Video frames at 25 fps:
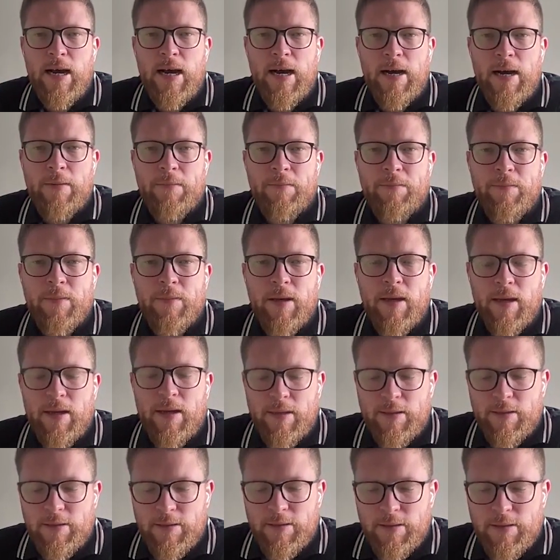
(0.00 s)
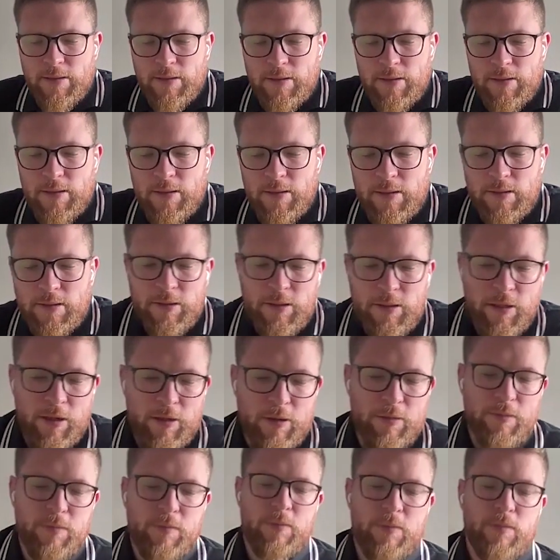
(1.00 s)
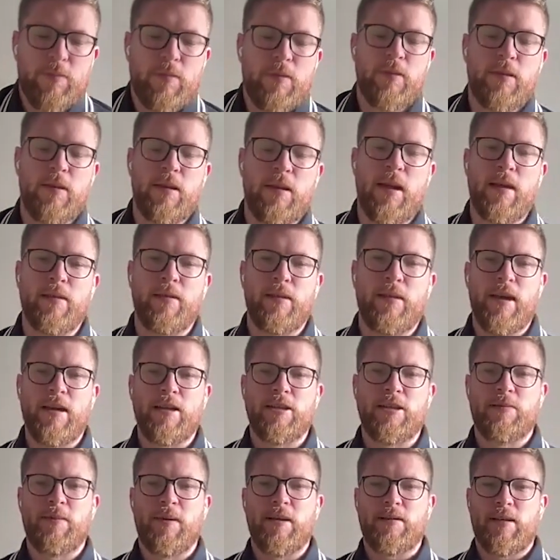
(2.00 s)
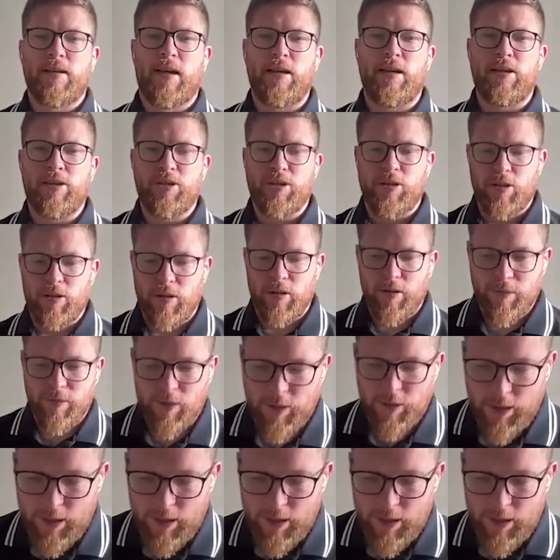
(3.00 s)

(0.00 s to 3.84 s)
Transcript: And, the expectation,